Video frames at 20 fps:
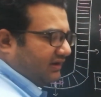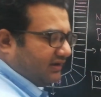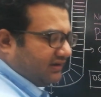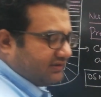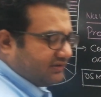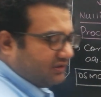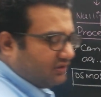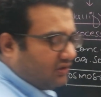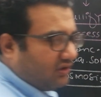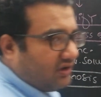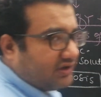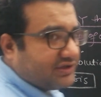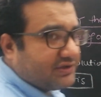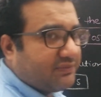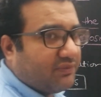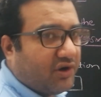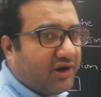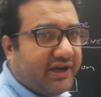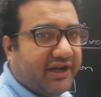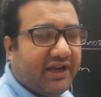So
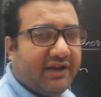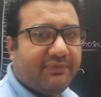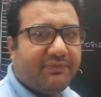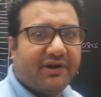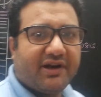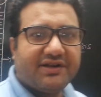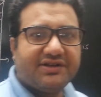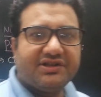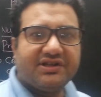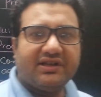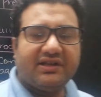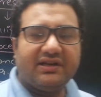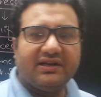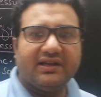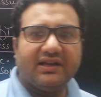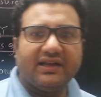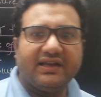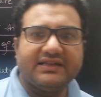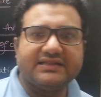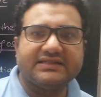osmotic pressure
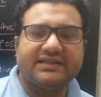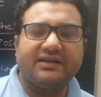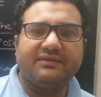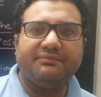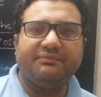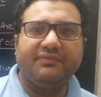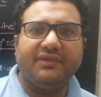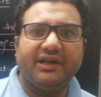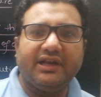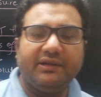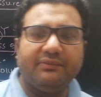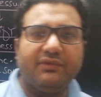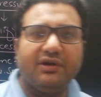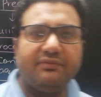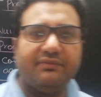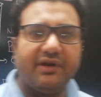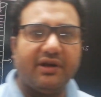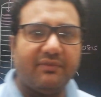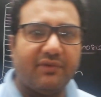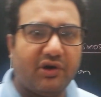is the
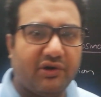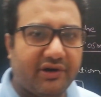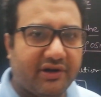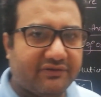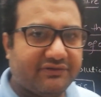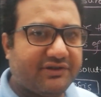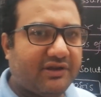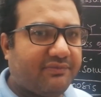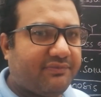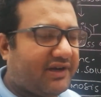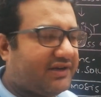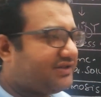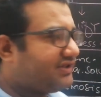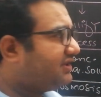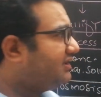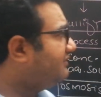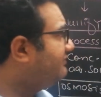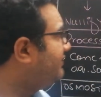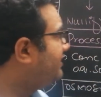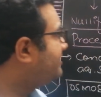minimum amount of the
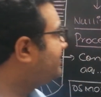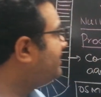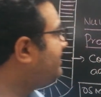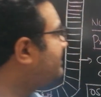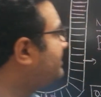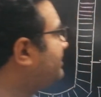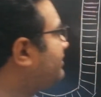pressure which is